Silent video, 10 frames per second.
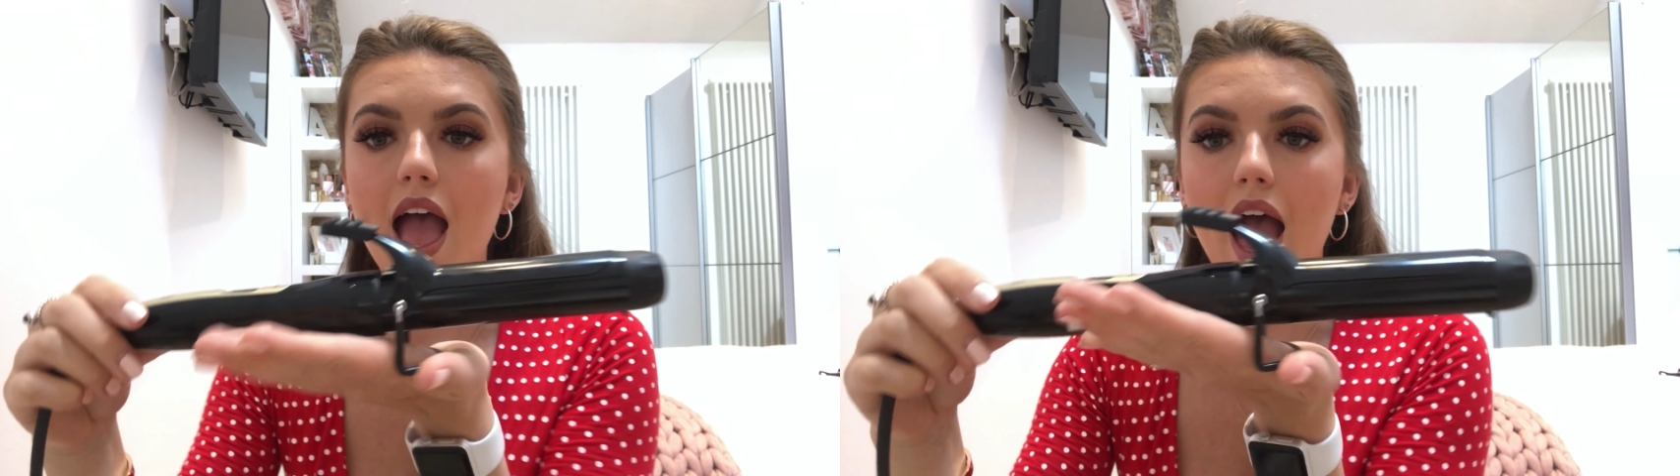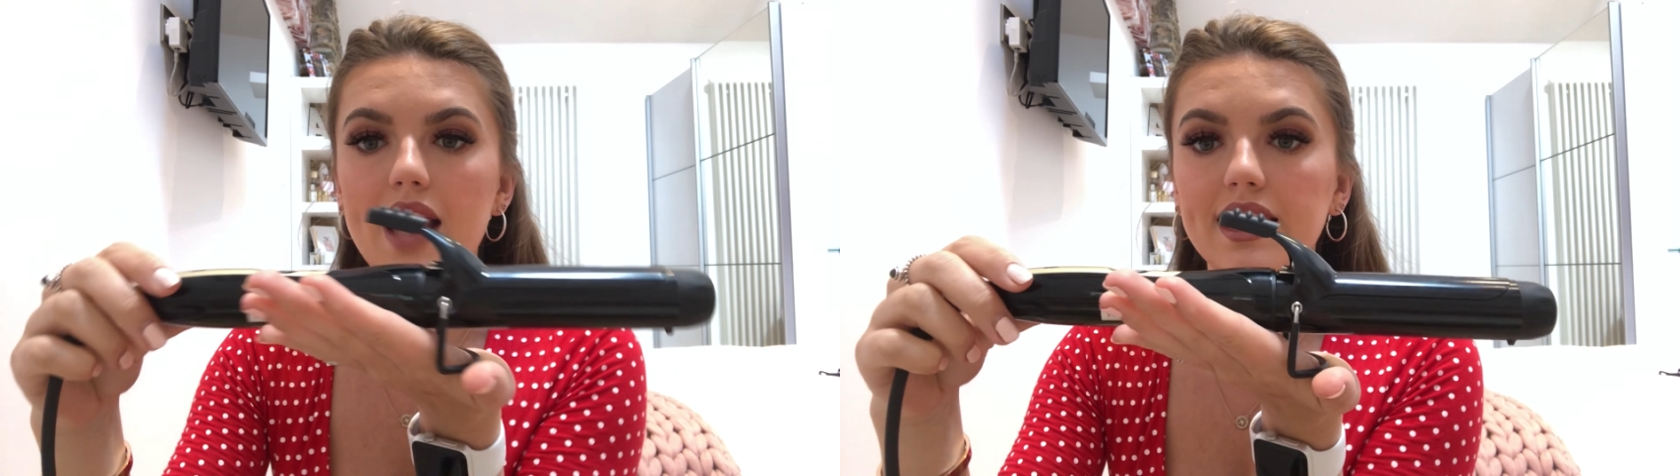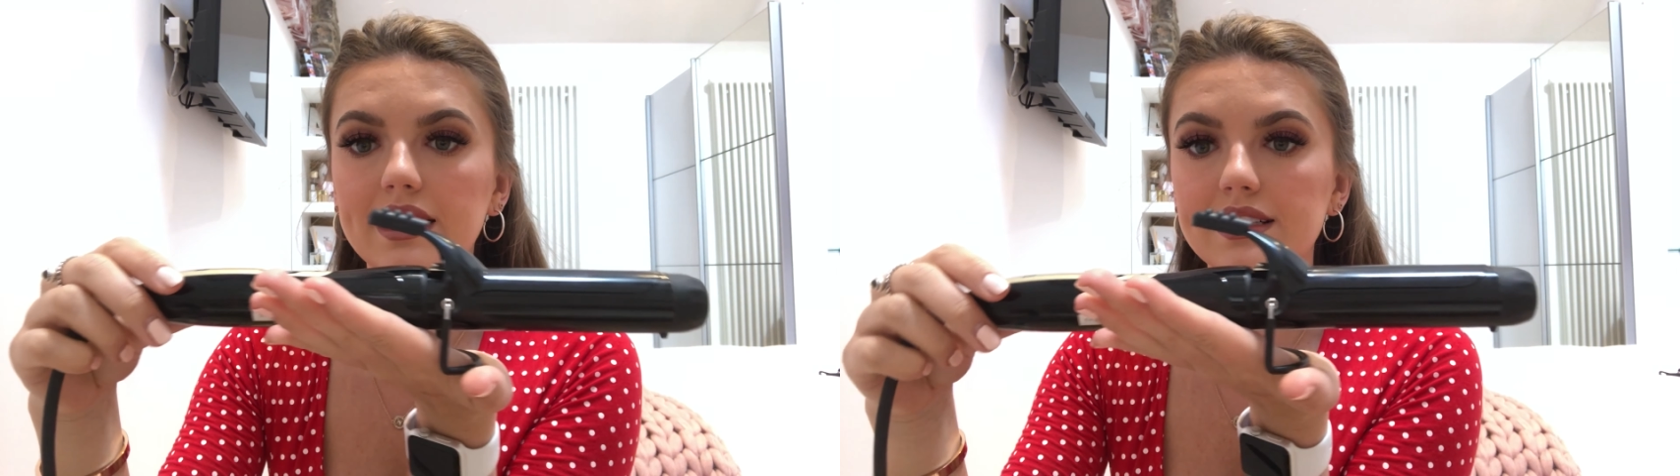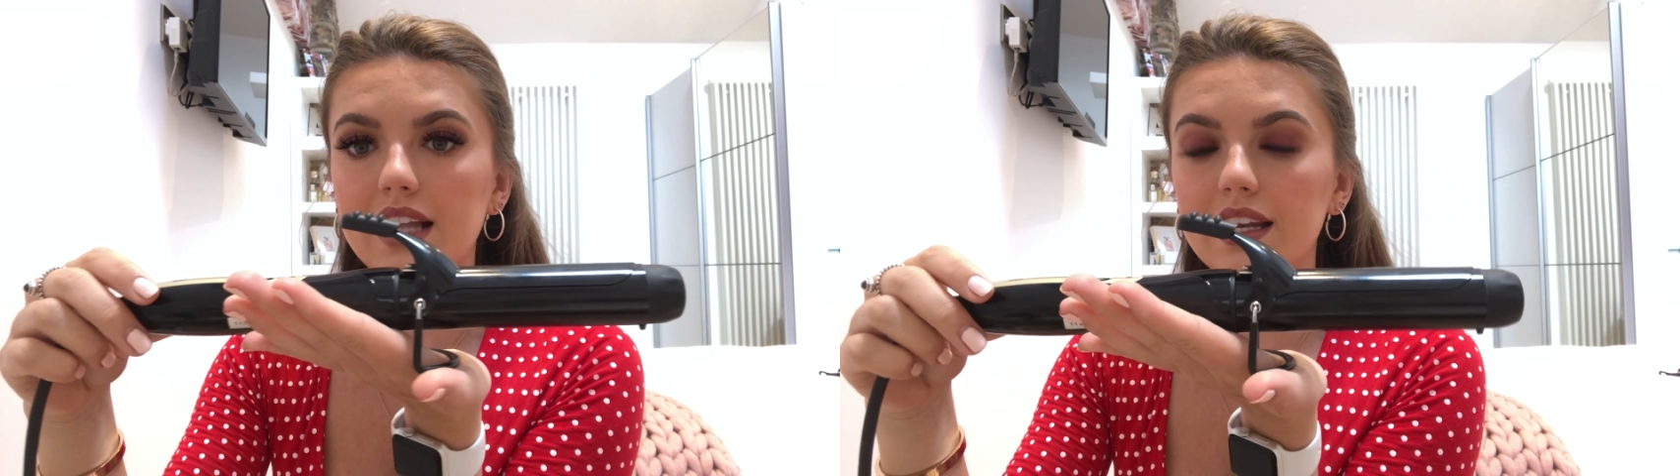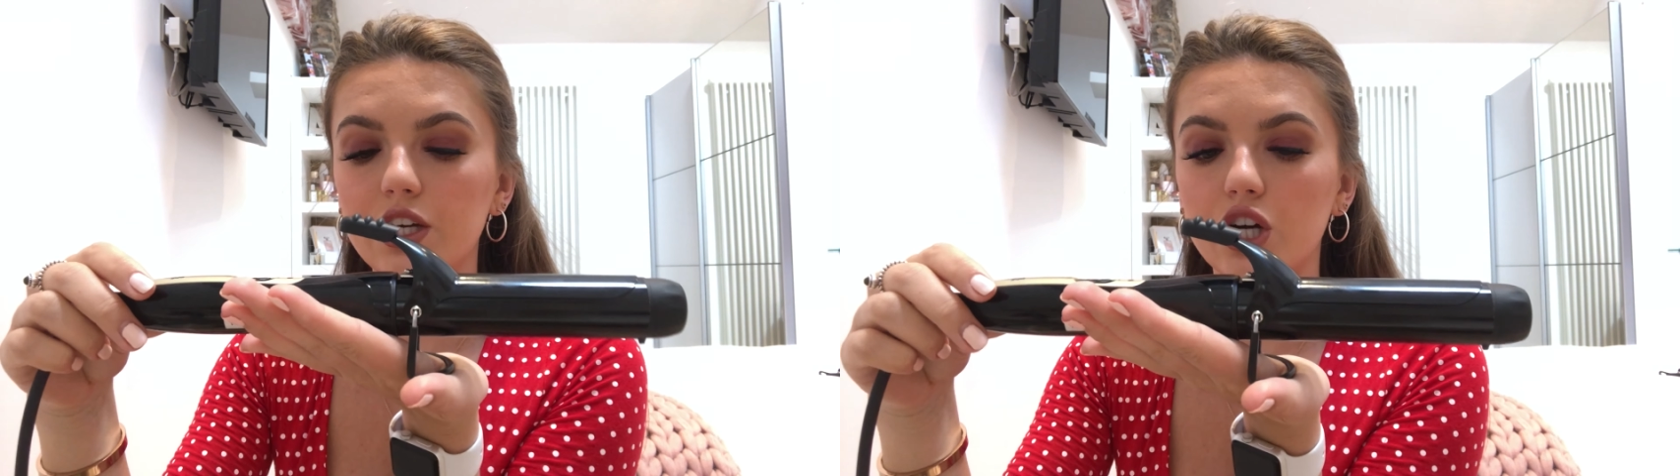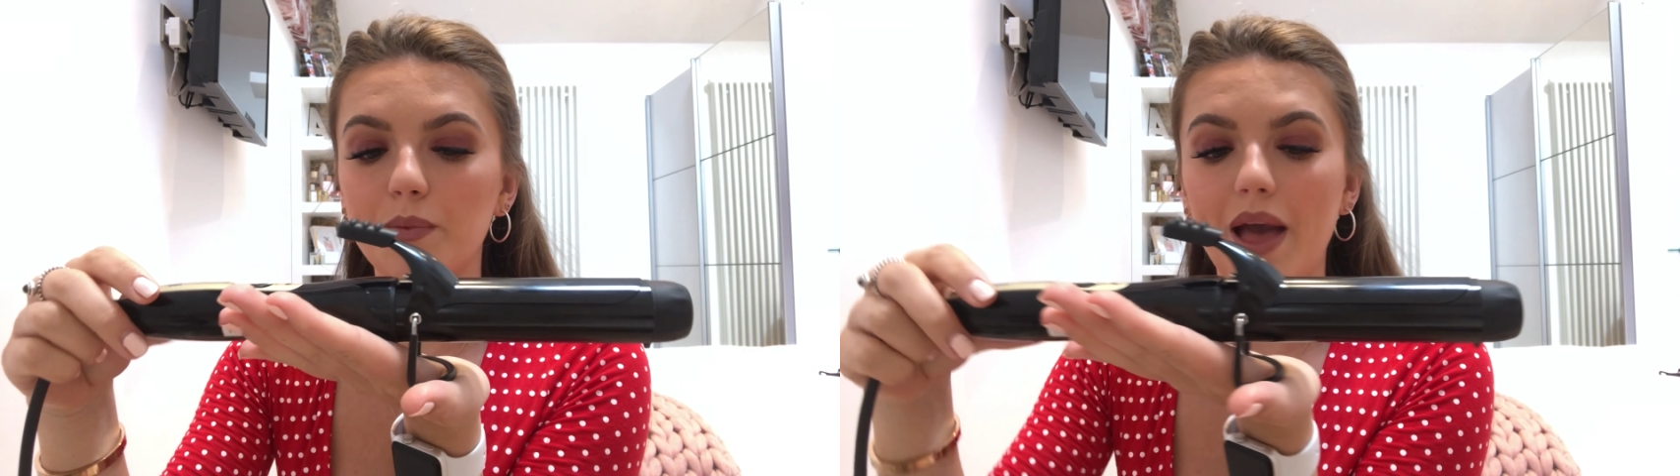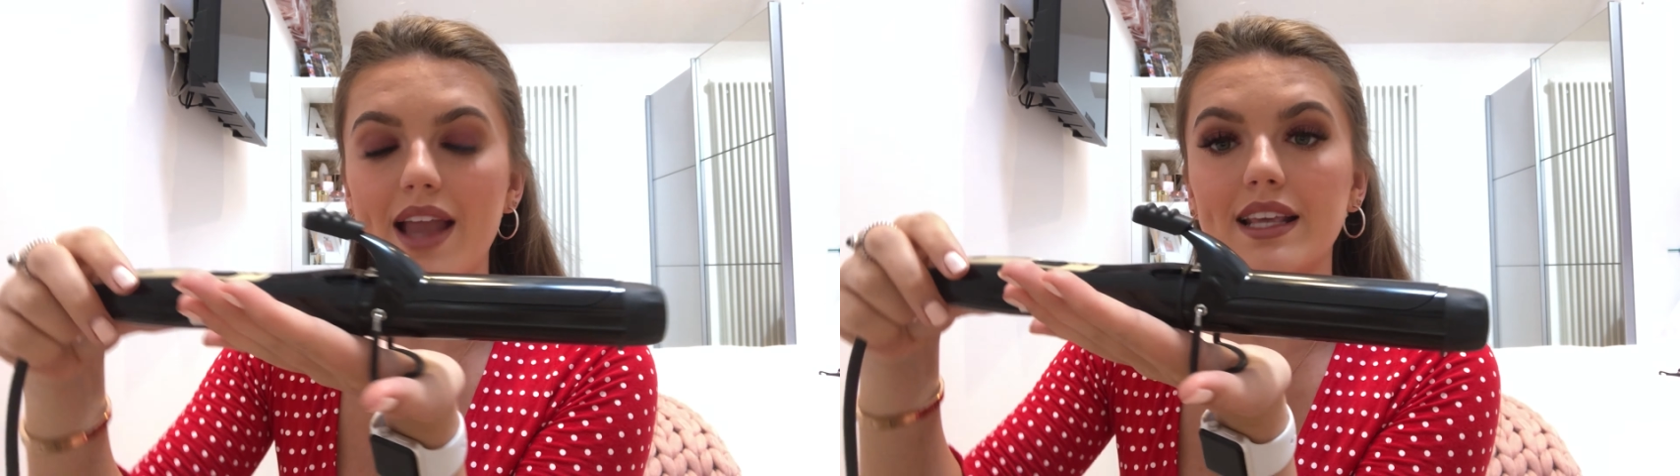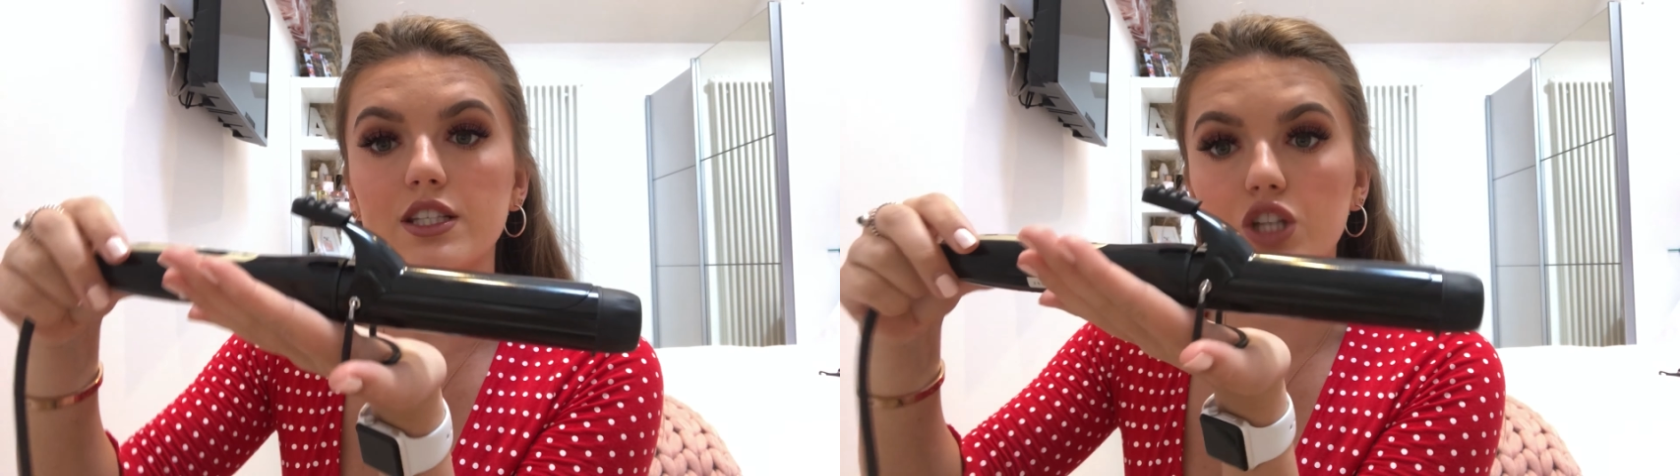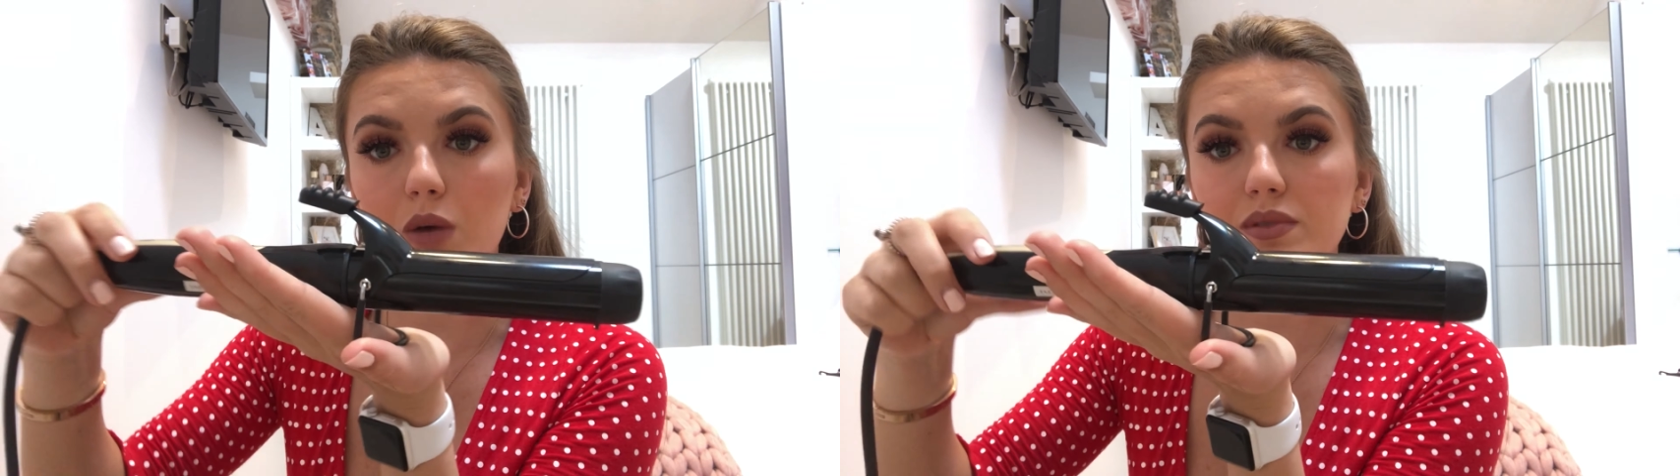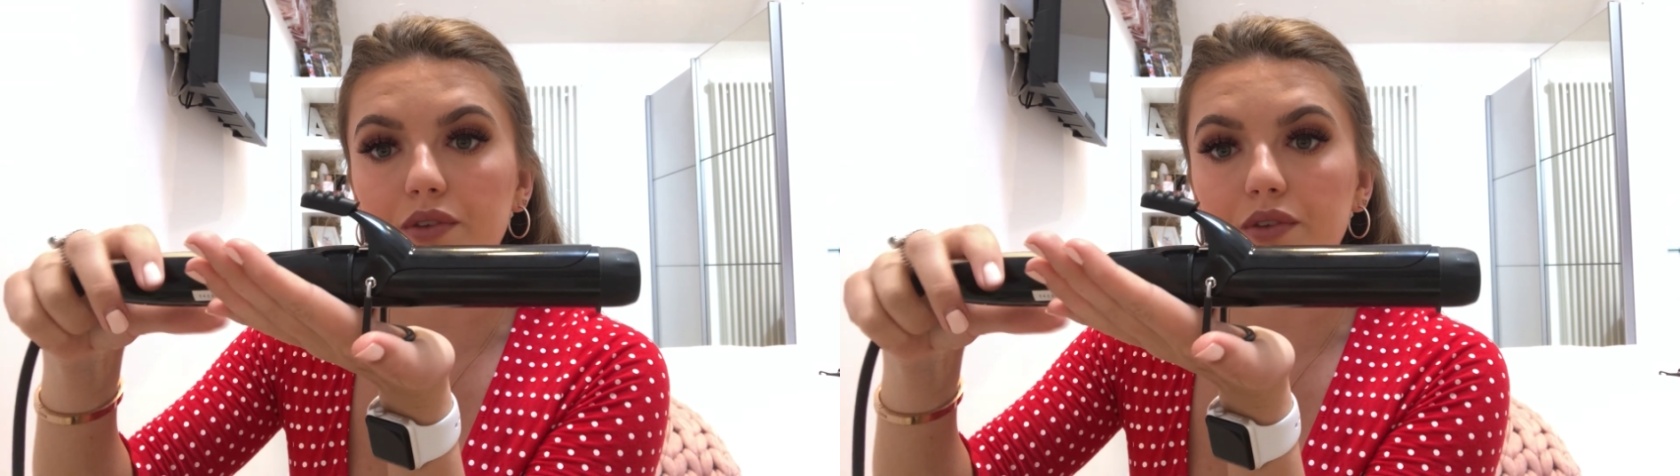and you can stand it up and it stops